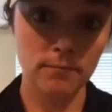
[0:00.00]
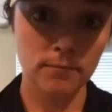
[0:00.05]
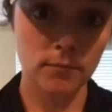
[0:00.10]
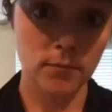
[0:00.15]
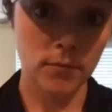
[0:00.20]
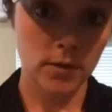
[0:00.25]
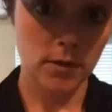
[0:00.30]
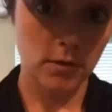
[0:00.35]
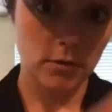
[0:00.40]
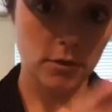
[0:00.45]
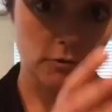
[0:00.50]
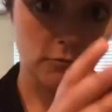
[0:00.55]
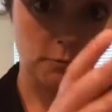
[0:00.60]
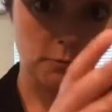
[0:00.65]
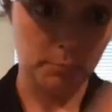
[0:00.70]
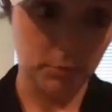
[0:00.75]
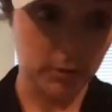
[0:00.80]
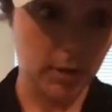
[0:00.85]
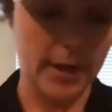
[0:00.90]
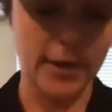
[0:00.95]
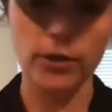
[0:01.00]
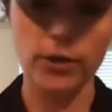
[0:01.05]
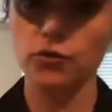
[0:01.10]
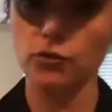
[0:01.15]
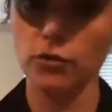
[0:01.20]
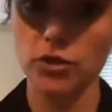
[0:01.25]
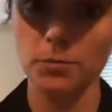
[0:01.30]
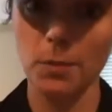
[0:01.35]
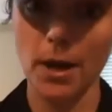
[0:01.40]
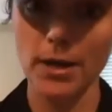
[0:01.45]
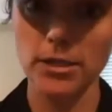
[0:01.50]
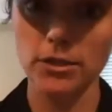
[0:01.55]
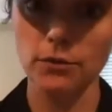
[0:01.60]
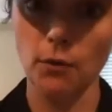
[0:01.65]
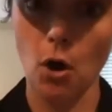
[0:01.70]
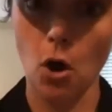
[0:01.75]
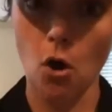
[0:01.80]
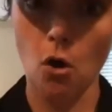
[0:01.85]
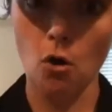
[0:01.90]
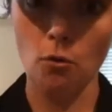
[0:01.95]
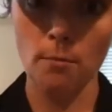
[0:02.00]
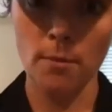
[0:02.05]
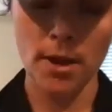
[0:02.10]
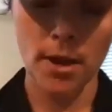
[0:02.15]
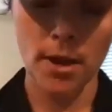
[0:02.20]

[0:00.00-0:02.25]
the player's respective home,